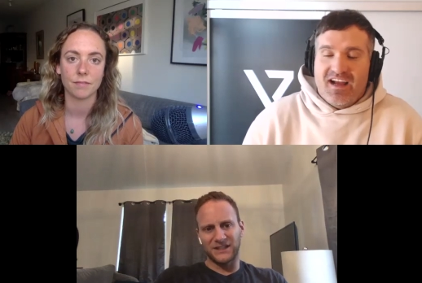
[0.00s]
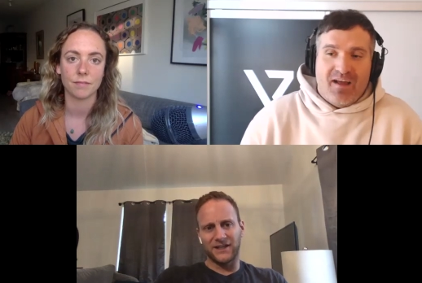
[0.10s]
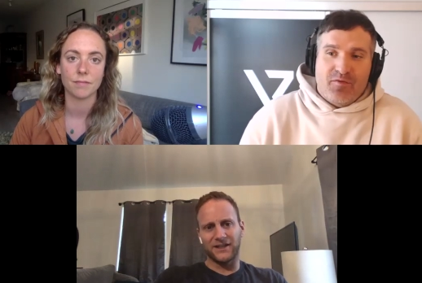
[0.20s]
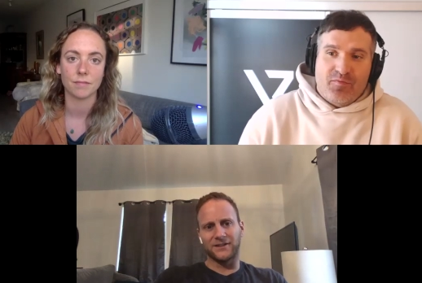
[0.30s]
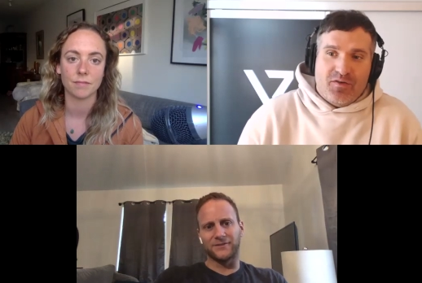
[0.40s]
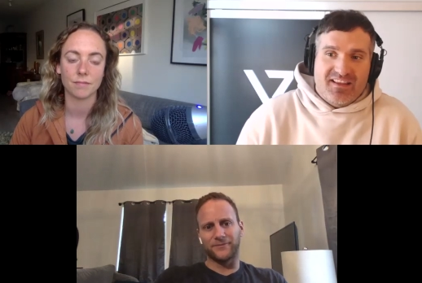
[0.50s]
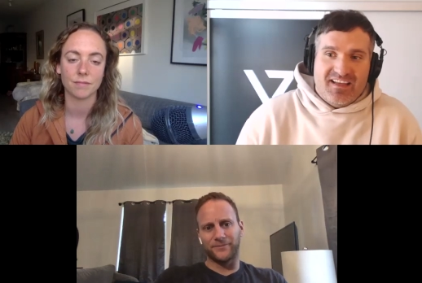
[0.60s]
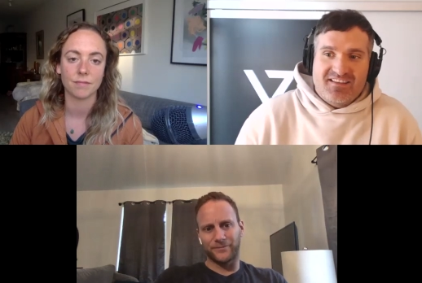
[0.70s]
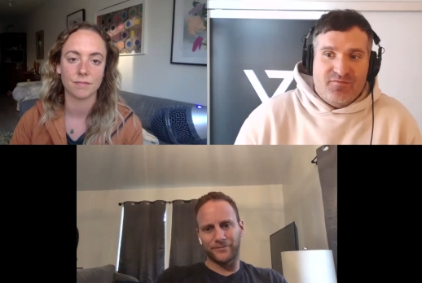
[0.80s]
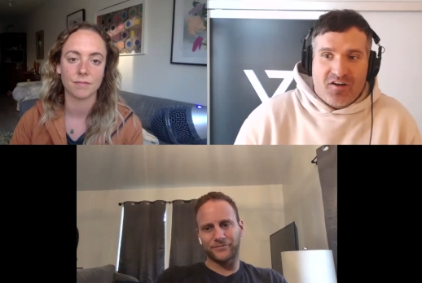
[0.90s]
Speaker 1: and i'm a pretty
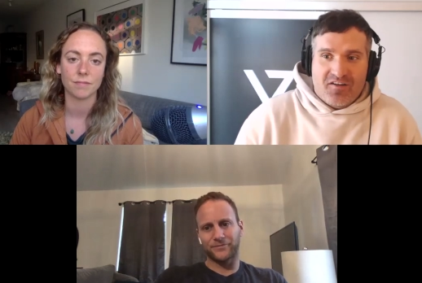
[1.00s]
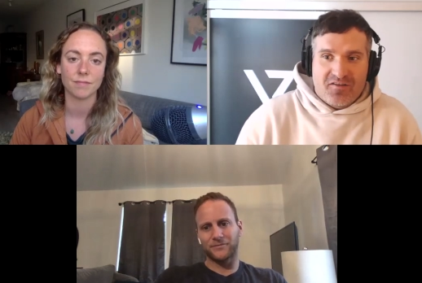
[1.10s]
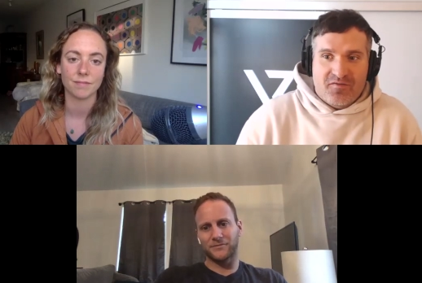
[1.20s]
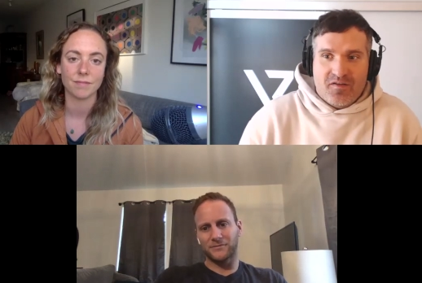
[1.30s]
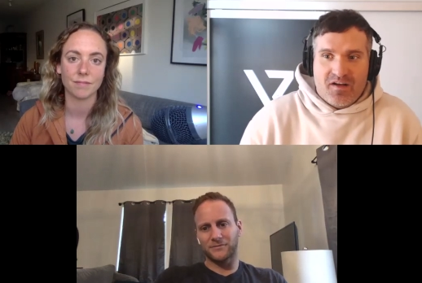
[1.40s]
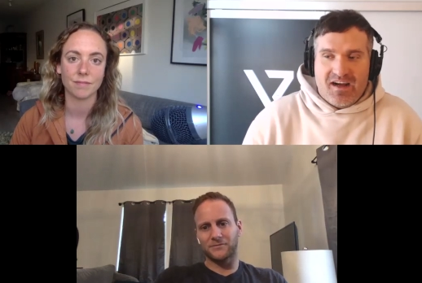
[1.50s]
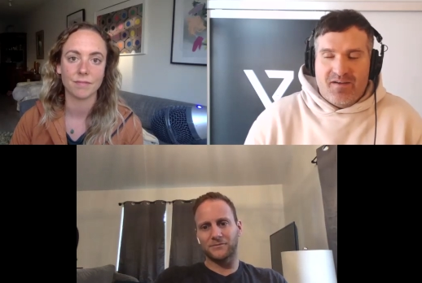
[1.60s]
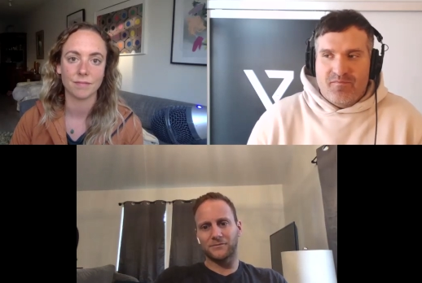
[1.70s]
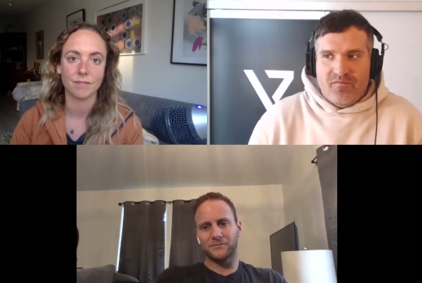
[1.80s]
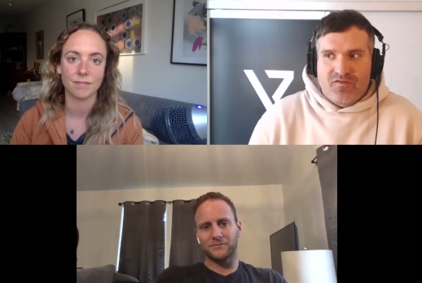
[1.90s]
lazy marketer
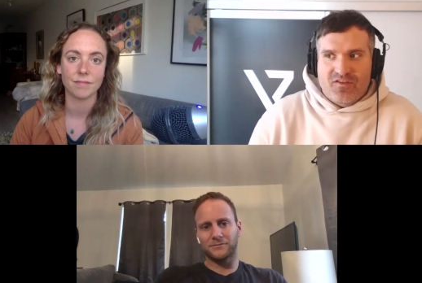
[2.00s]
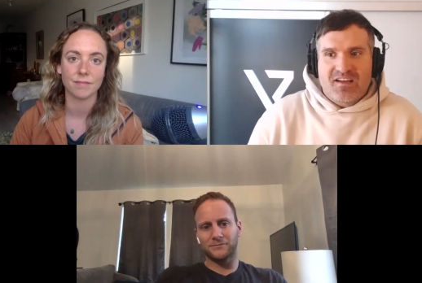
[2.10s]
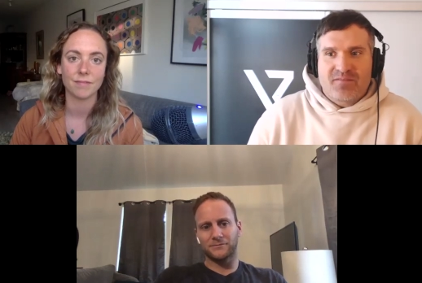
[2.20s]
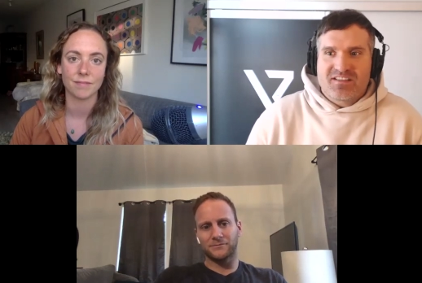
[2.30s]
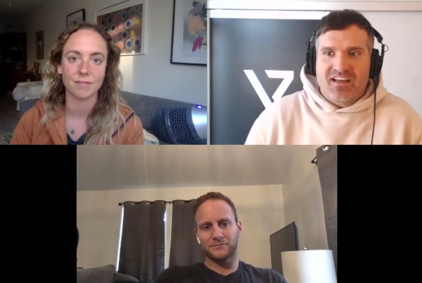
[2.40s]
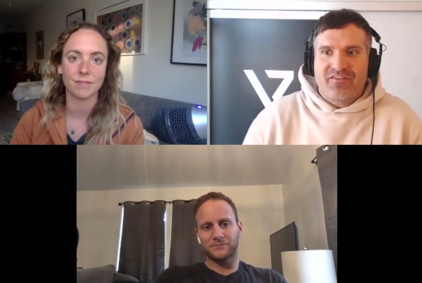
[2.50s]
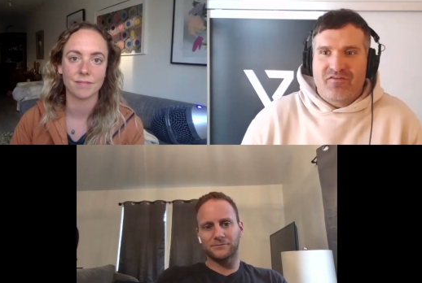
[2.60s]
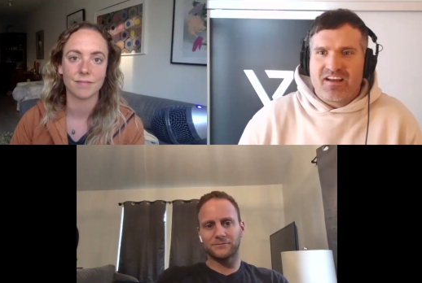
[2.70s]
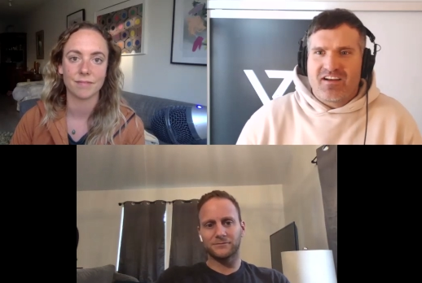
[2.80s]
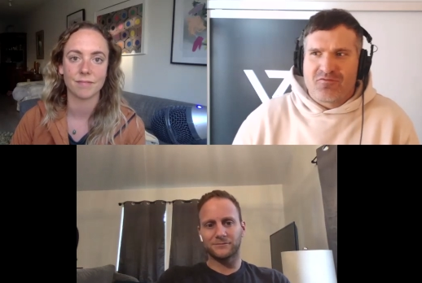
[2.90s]
um, for some stuff
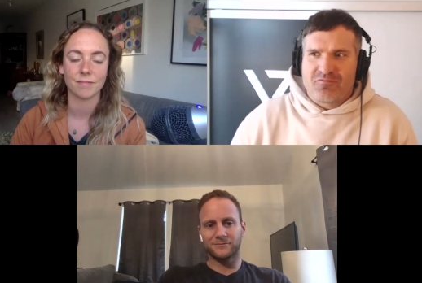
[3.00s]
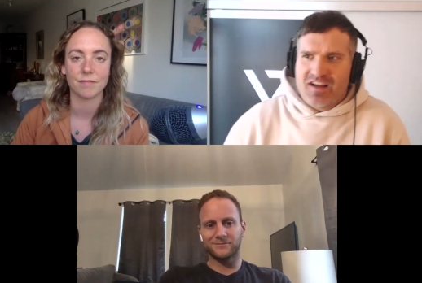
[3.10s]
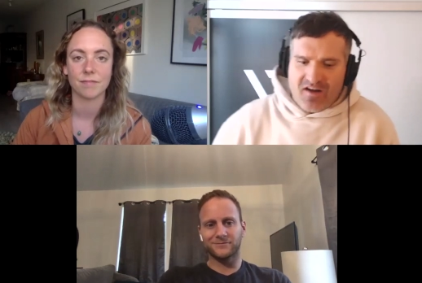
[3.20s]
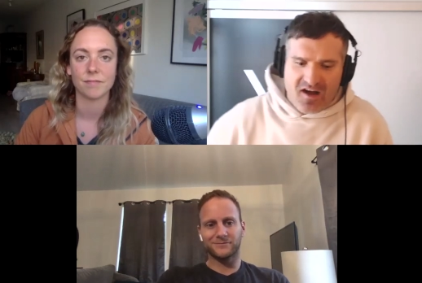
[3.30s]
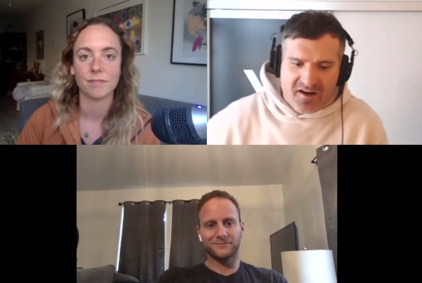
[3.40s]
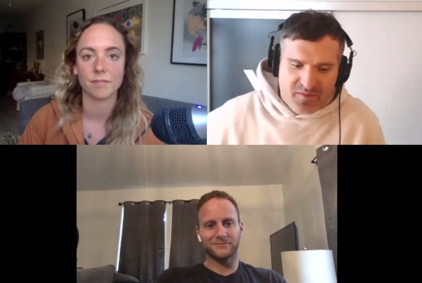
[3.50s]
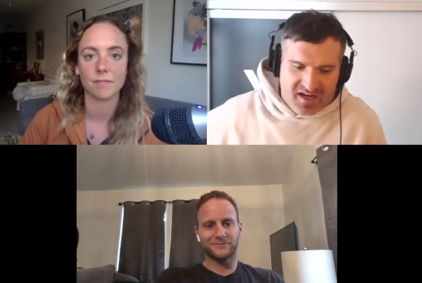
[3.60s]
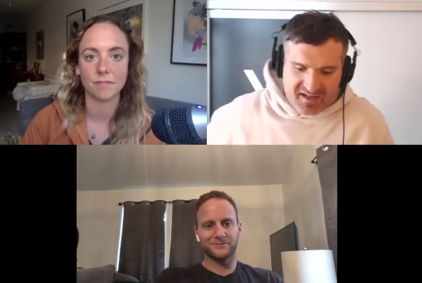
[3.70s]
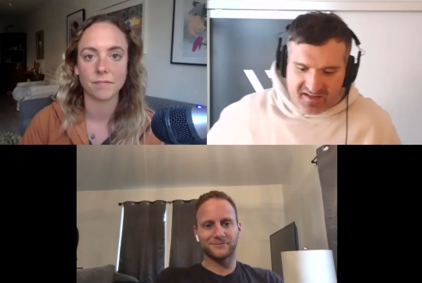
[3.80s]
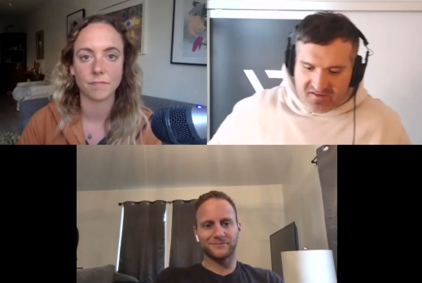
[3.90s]
and i'll run
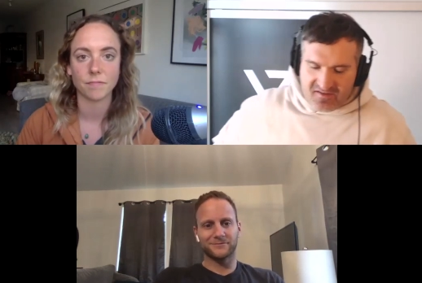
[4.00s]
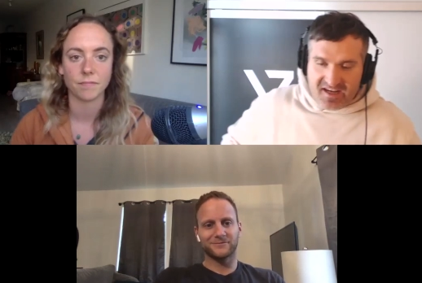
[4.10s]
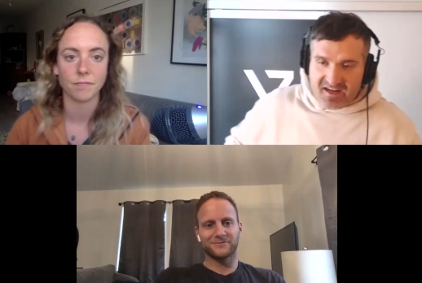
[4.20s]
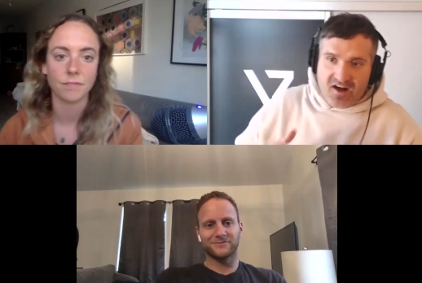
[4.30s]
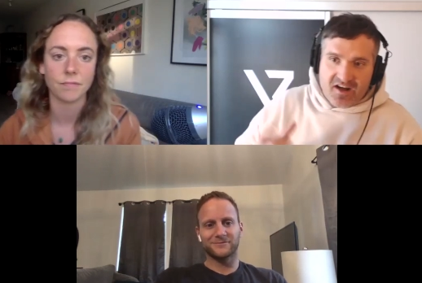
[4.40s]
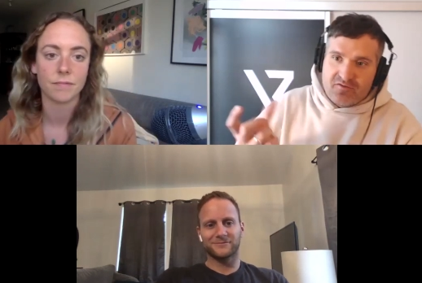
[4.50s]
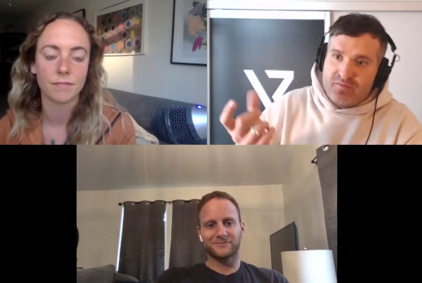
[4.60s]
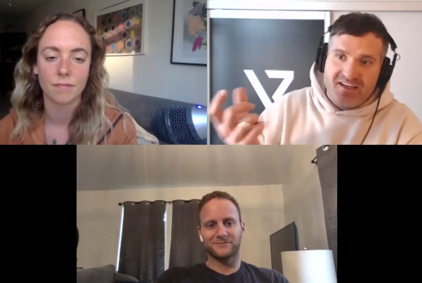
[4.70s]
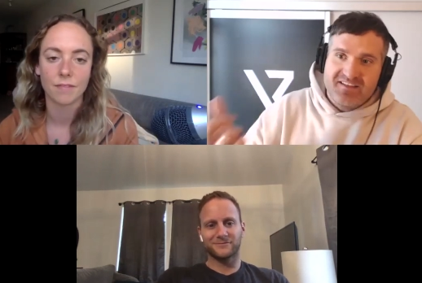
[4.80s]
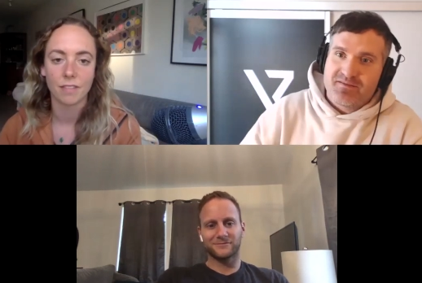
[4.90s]
automated or like auto
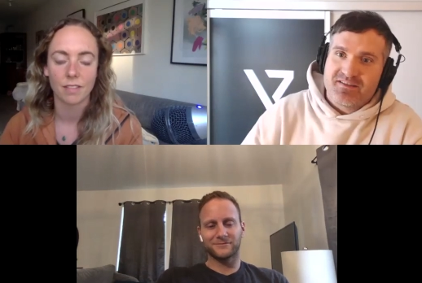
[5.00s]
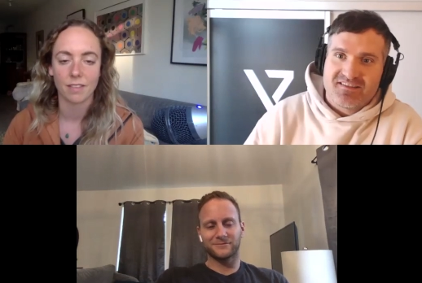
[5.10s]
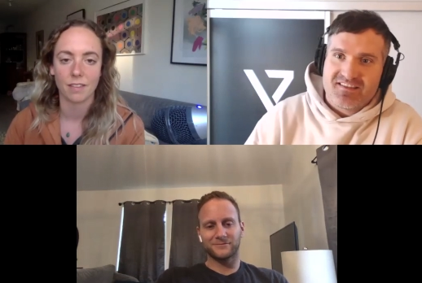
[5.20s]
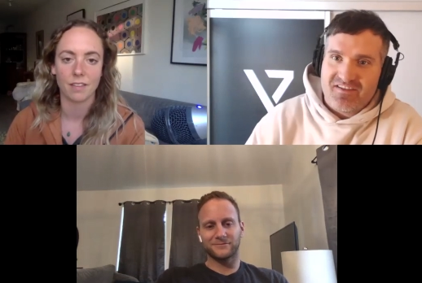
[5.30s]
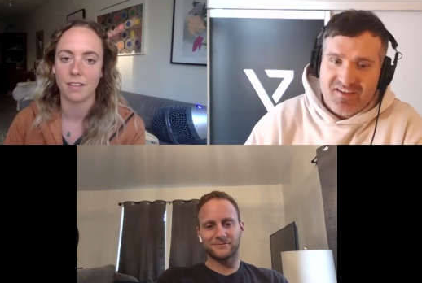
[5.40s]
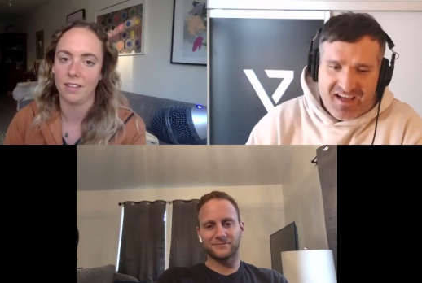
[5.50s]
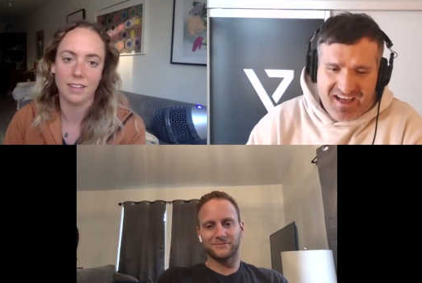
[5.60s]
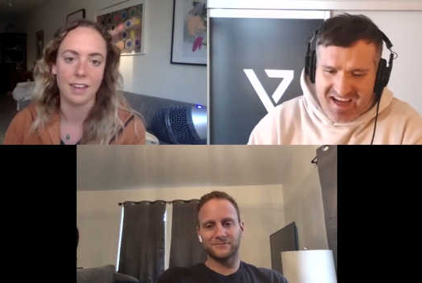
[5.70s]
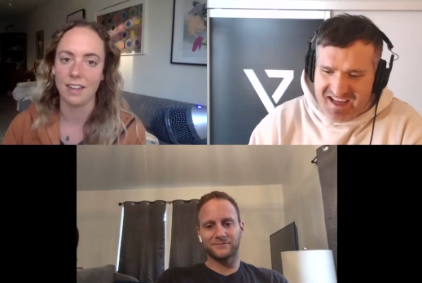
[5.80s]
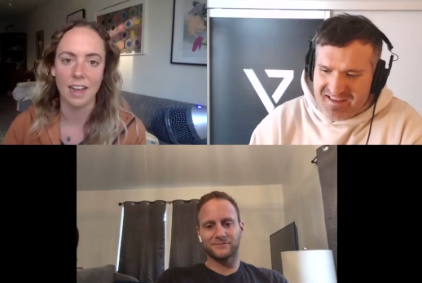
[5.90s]
placements and stuff
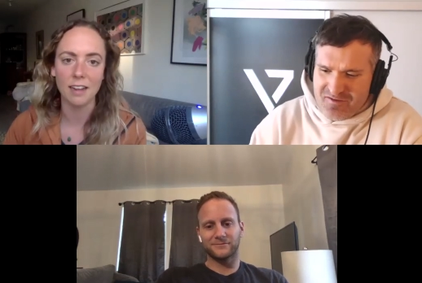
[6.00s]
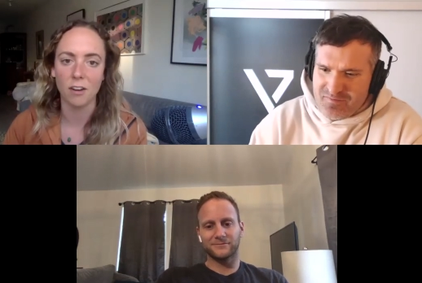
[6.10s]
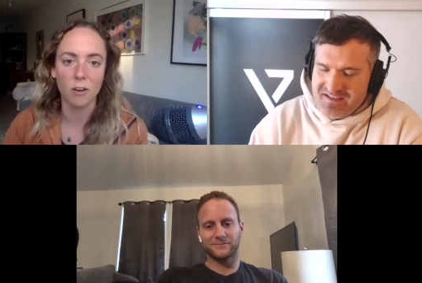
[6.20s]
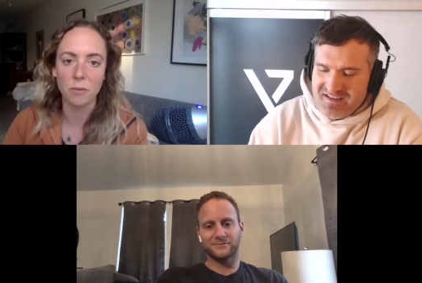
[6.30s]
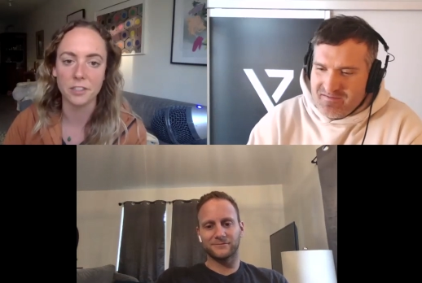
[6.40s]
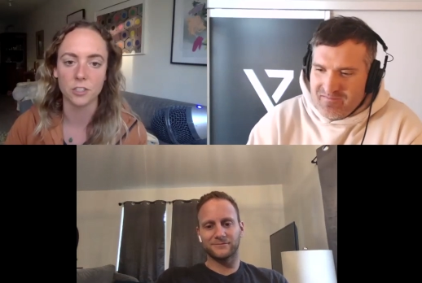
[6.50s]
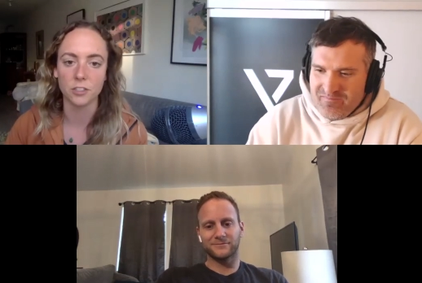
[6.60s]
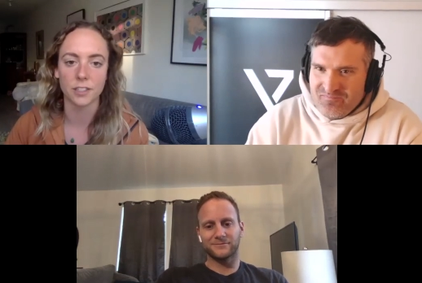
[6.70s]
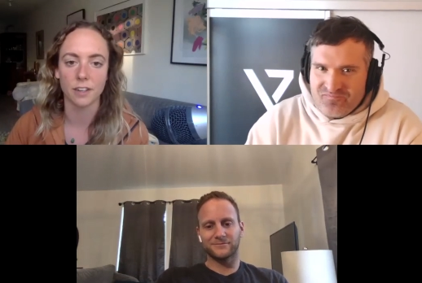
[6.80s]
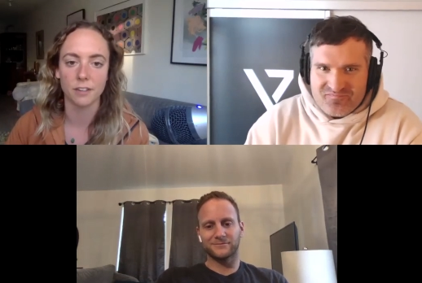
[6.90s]
and they'll I be
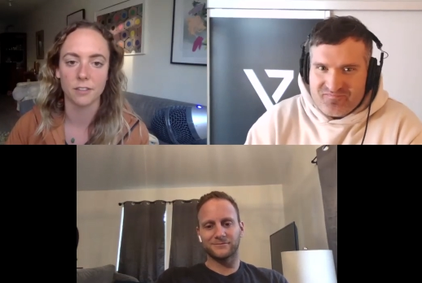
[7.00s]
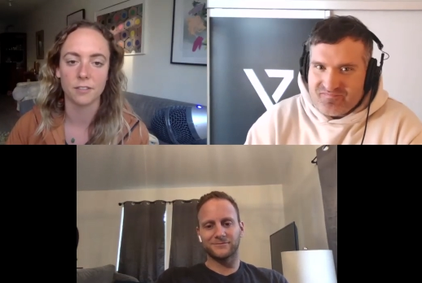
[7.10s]
auto.